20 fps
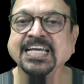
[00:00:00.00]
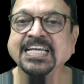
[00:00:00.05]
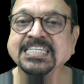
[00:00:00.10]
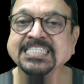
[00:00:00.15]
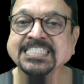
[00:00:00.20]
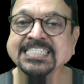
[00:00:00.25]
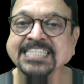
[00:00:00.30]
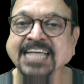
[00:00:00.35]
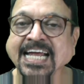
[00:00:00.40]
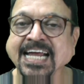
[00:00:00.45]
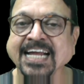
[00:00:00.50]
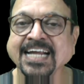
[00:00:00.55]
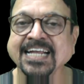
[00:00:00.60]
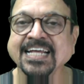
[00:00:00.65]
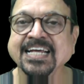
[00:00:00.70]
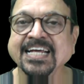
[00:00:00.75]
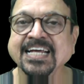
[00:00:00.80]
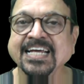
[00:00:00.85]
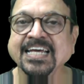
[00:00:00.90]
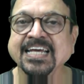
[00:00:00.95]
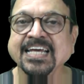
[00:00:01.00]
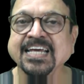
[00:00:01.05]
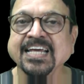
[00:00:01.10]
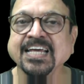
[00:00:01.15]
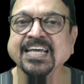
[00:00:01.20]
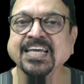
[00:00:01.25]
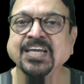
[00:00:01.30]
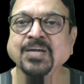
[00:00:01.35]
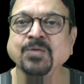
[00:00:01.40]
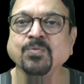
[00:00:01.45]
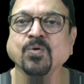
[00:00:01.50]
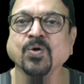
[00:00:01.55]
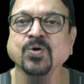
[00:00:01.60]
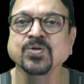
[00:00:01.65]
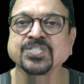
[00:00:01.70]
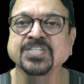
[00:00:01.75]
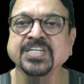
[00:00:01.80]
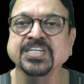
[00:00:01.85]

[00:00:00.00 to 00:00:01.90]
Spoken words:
said he was